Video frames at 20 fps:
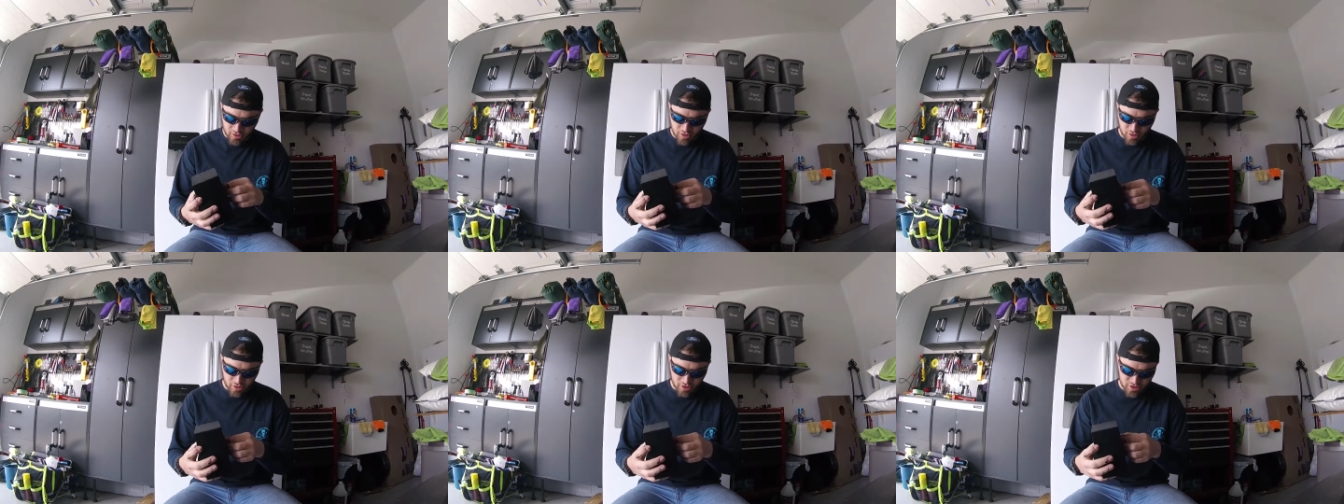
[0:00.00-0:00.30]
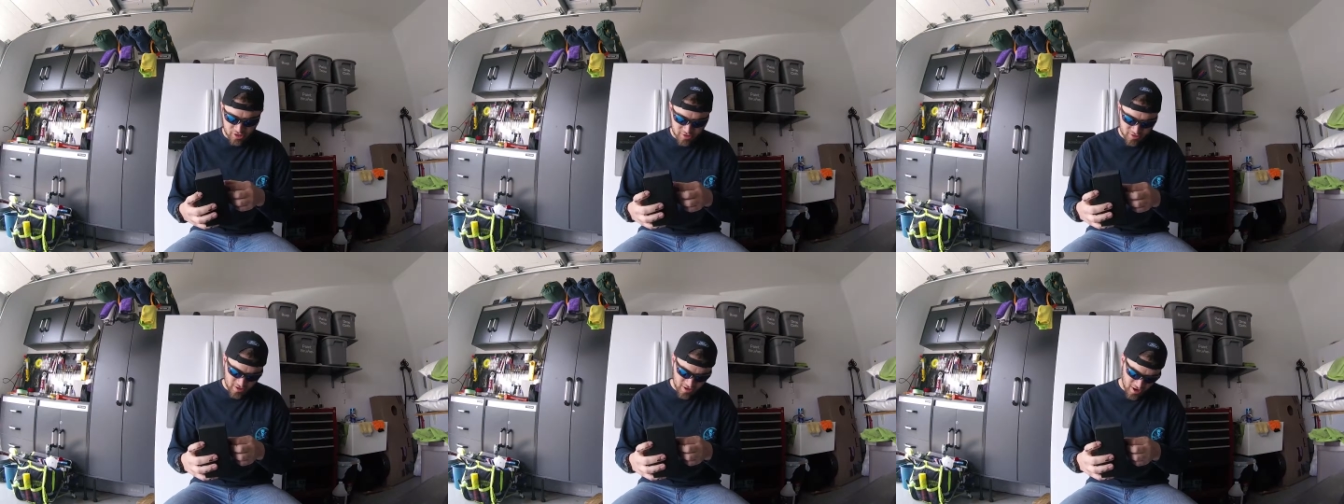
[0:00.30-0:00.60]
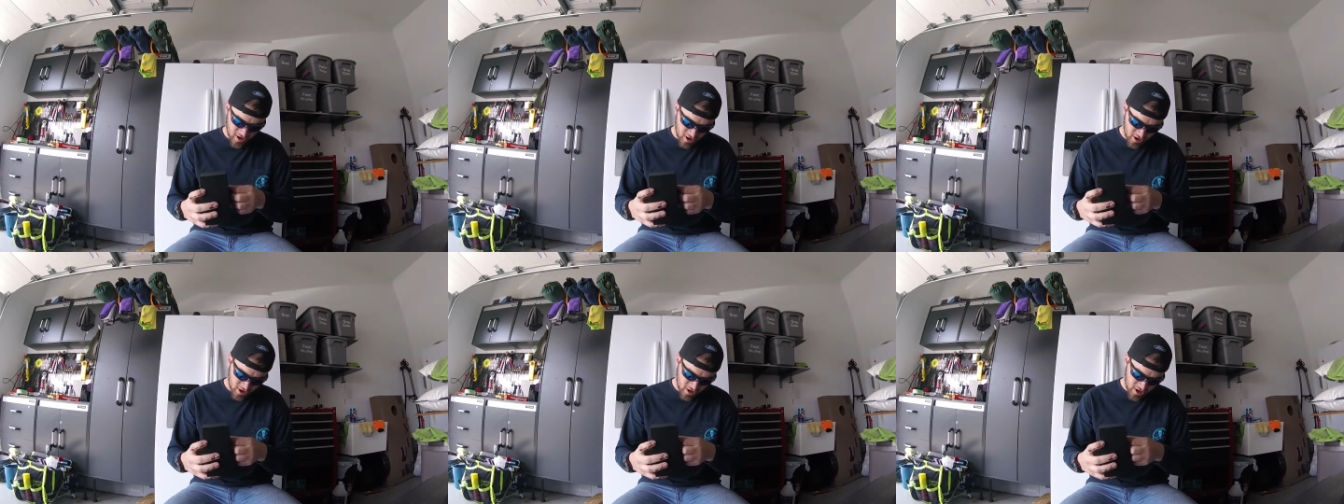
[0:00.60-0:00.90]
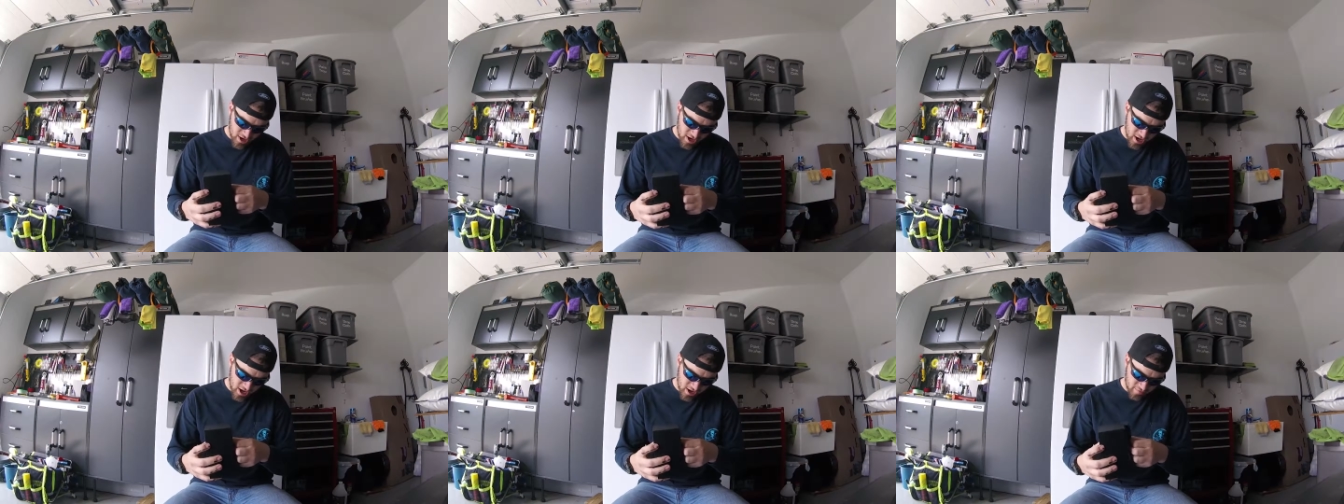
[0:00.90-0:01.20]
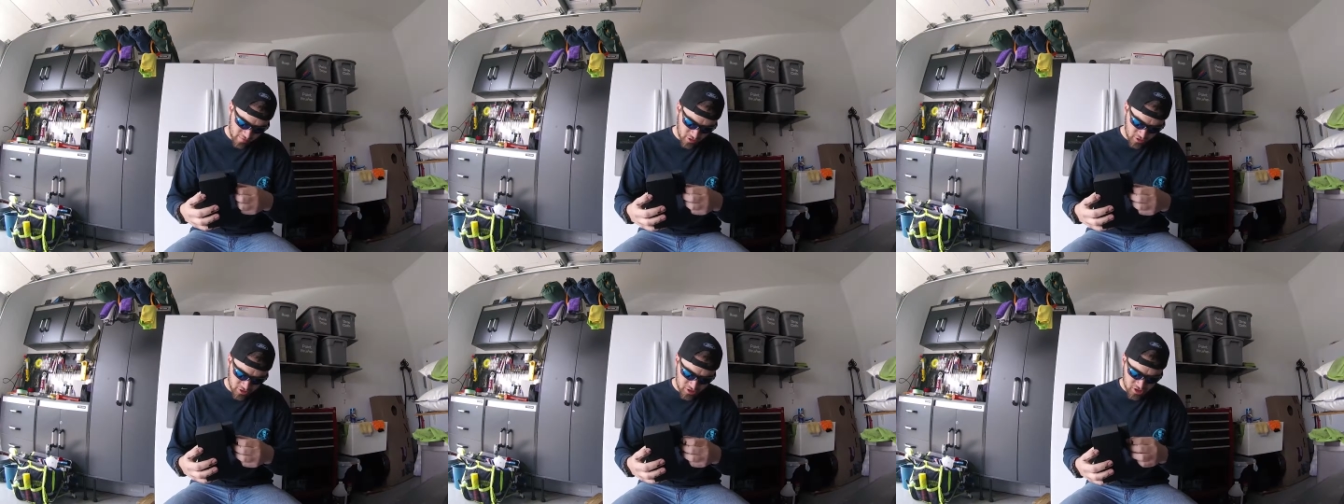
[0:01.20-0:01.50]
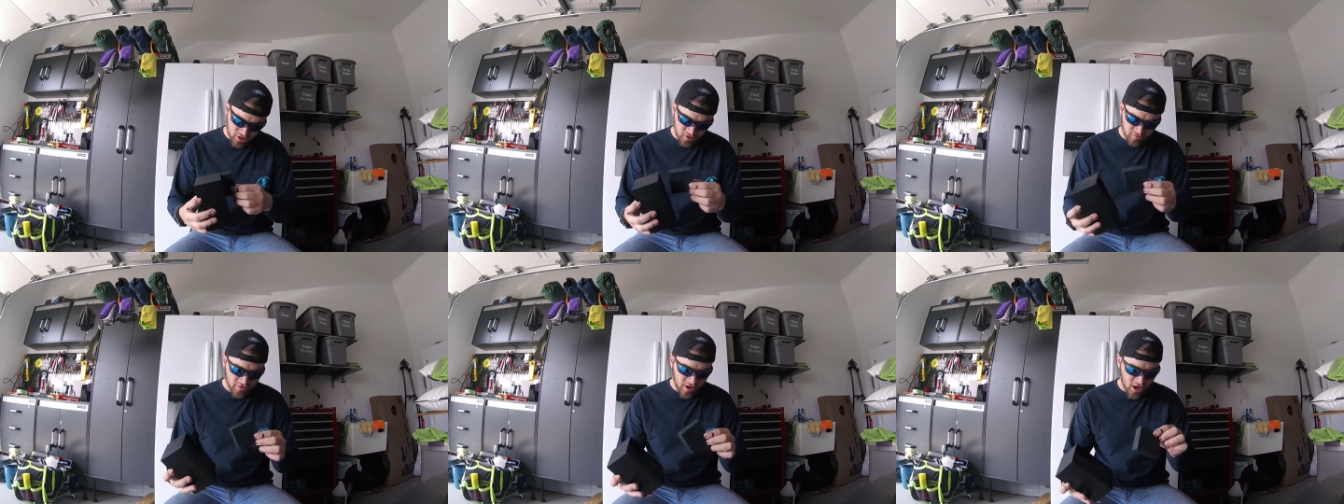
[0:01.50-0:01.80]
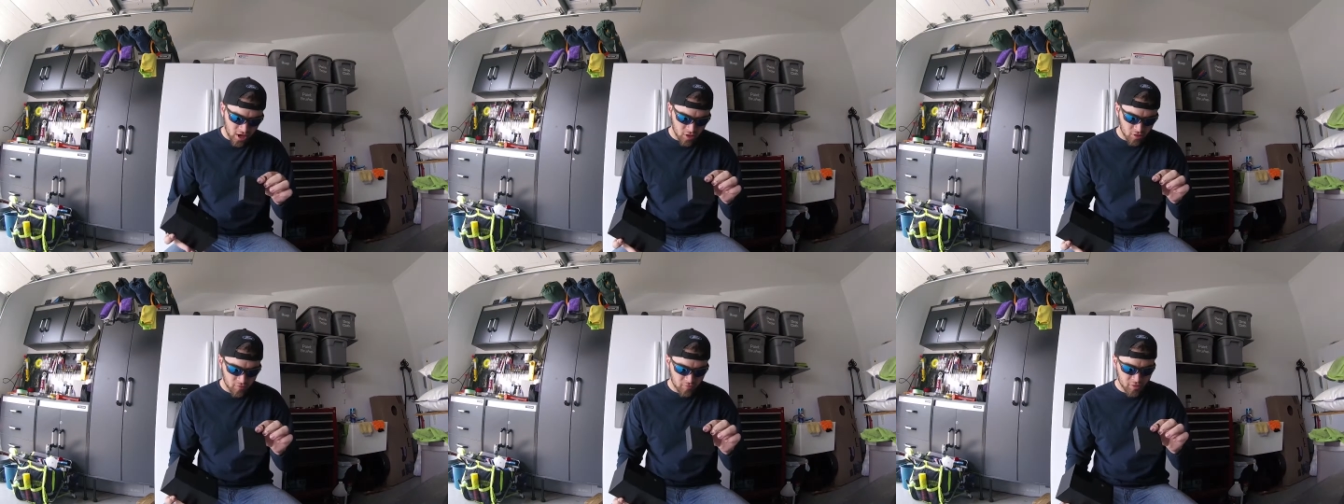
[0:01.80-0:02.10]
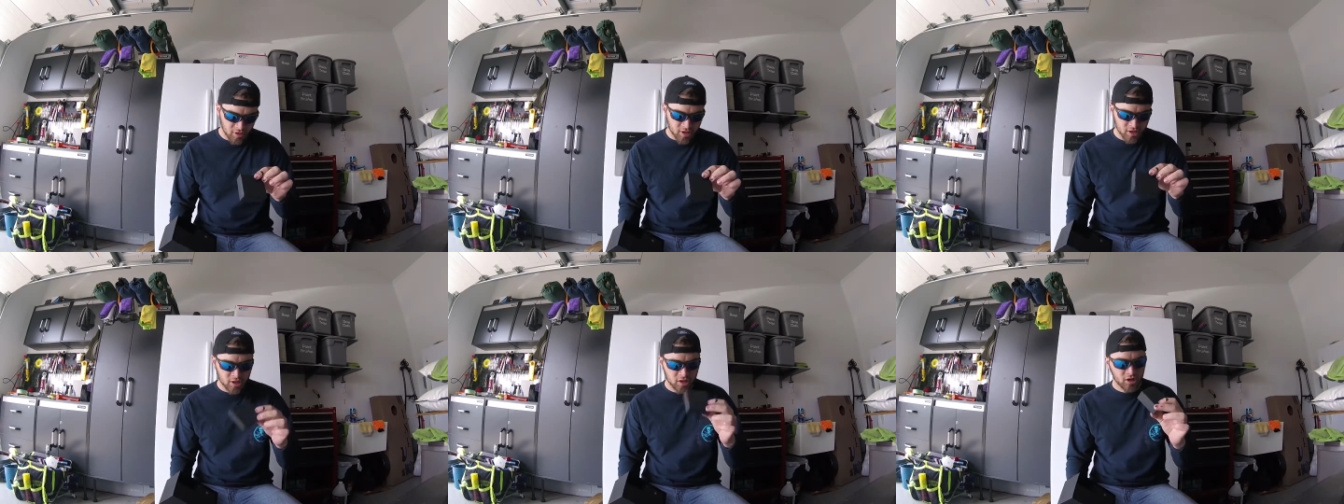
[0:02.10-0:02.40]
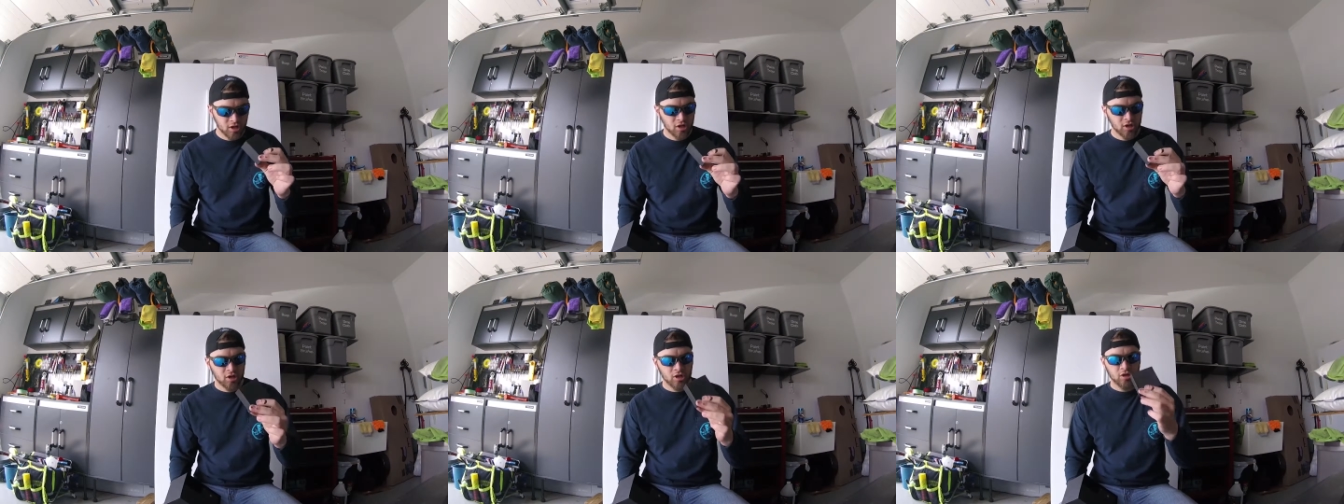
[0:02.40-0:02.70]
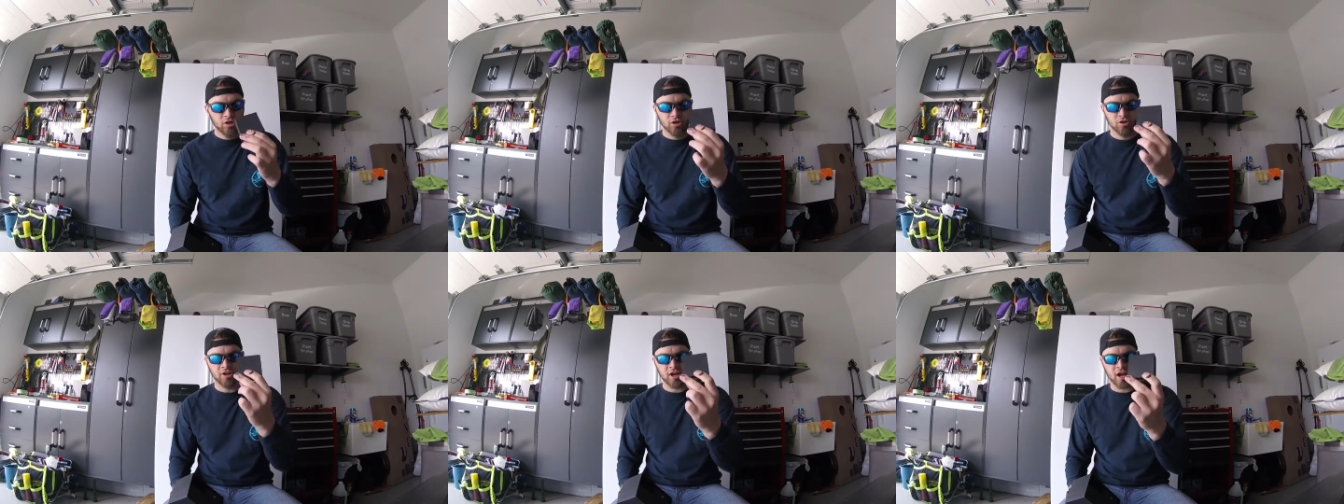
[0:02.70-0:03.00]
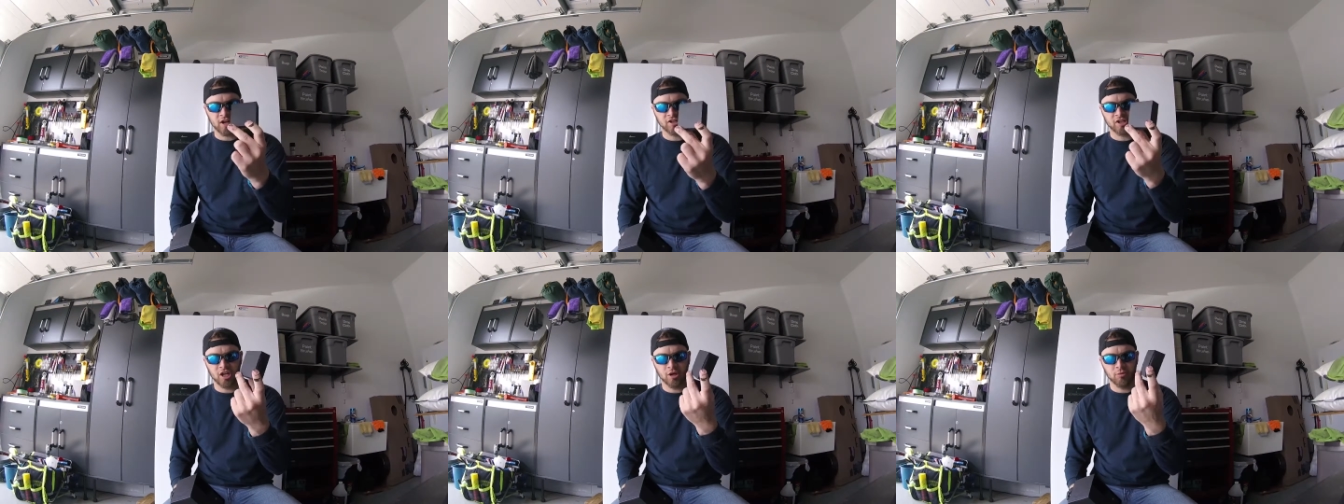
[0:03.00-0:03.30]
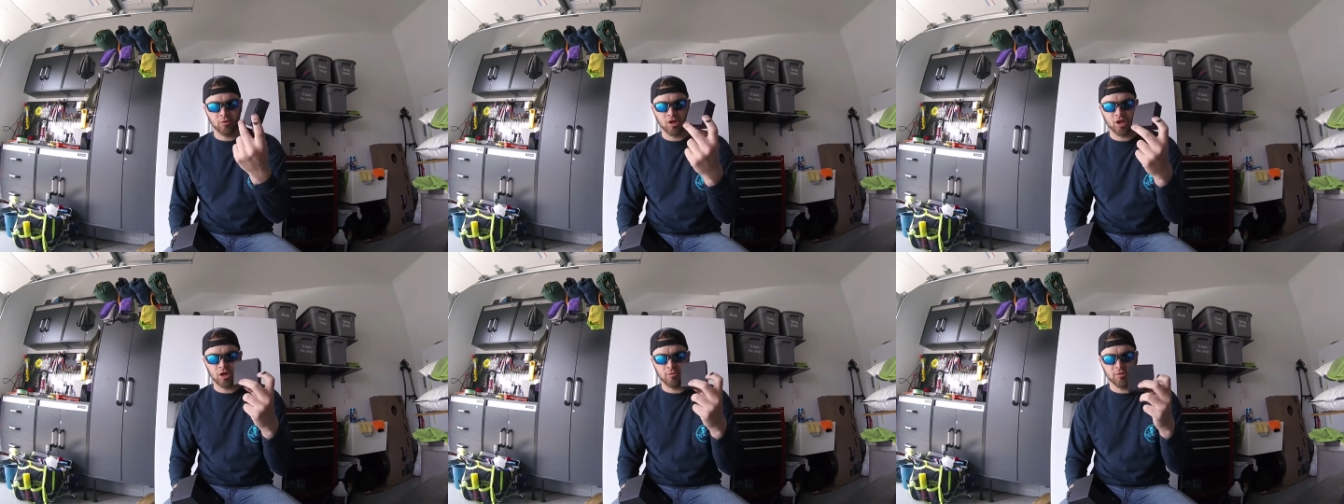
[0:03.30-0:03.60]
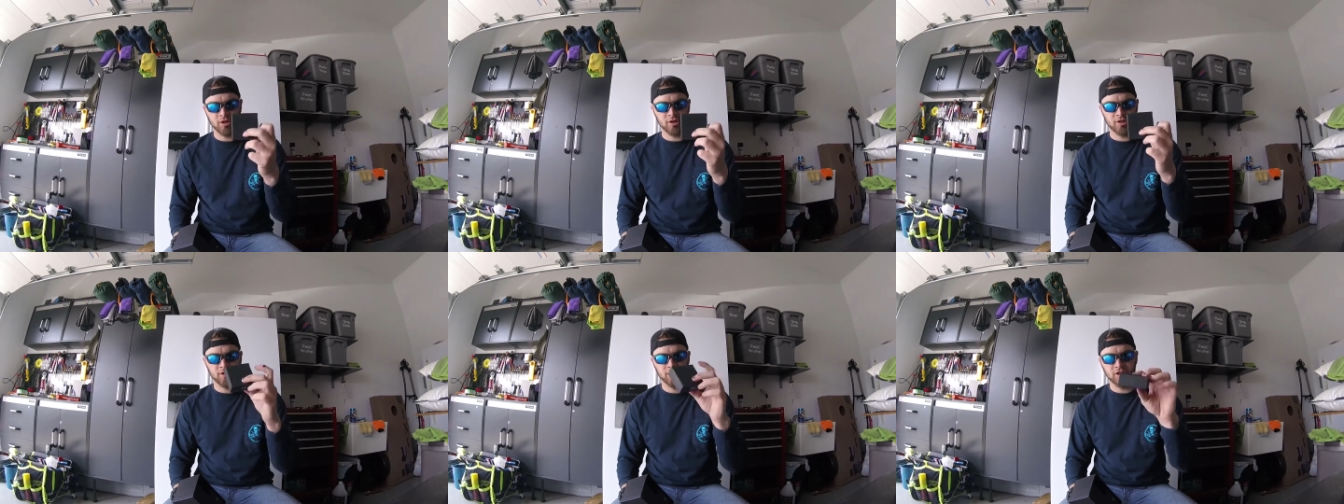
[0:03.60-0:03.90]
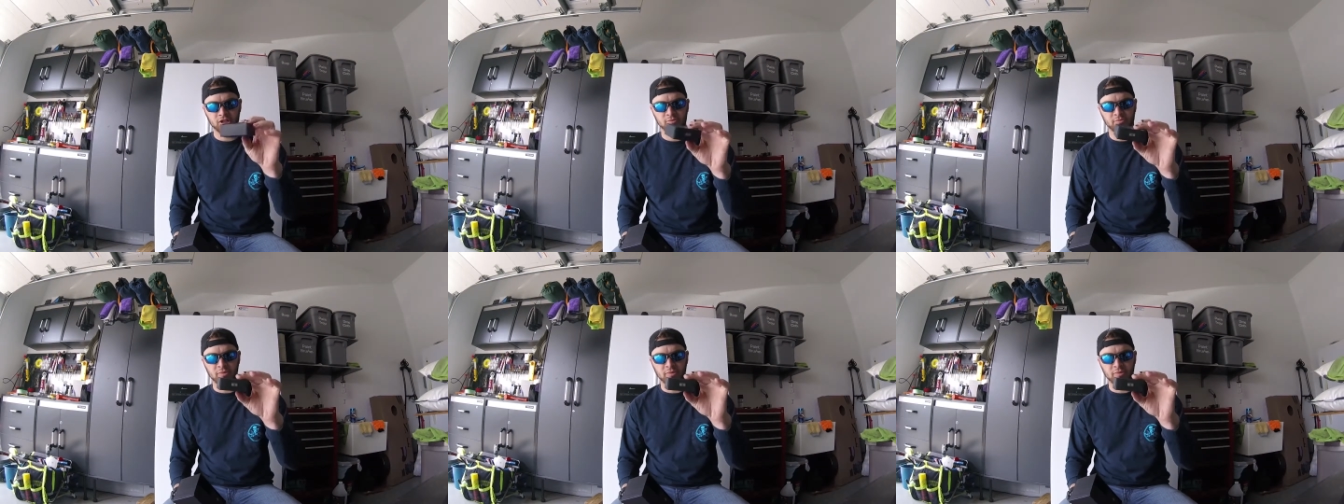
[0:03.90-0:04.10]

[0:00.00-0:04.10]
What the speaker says: of course I already have all the stuff out, but your dash cam will come in this